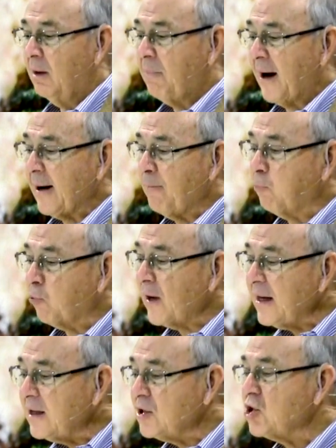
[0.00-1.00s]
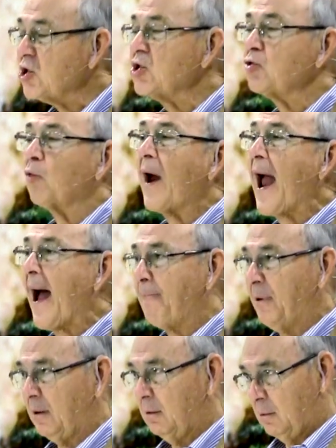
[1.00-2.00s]
by a braided
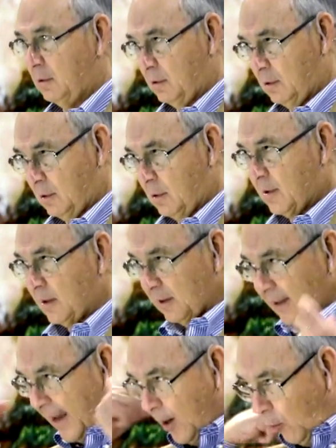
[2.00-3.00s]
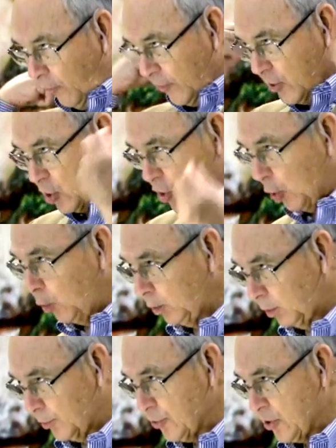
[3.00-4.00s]
strap that lay over the
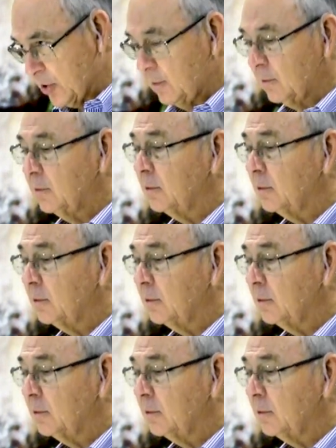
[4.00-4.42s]
shoulders.